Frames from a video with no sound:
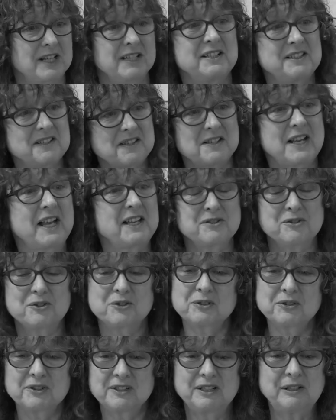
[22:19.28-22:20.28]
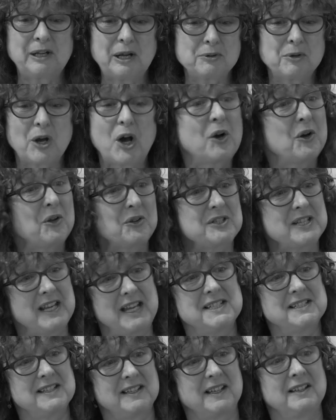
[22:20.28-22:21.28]
I understand, you know, hard
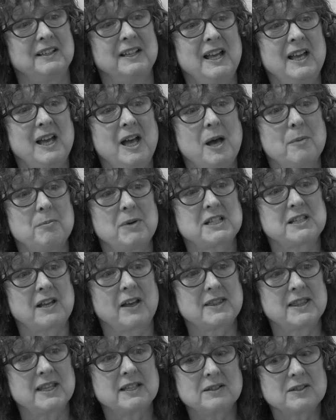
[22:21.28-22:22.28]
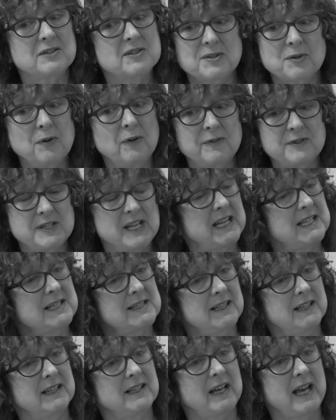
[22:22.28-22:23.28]
data, but I think soft
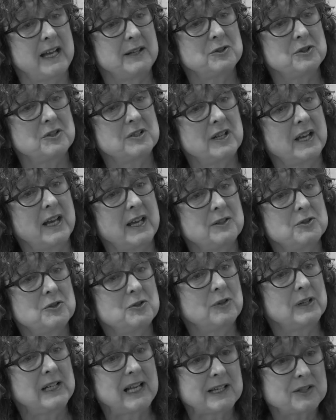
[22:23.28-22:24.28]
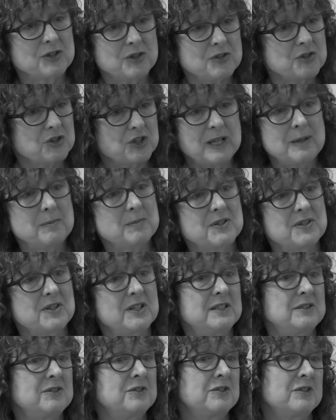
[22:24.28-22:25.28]
data and relationships
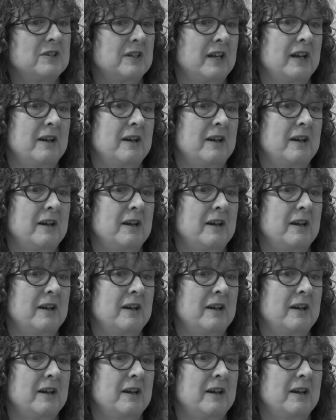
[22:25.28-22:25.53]
and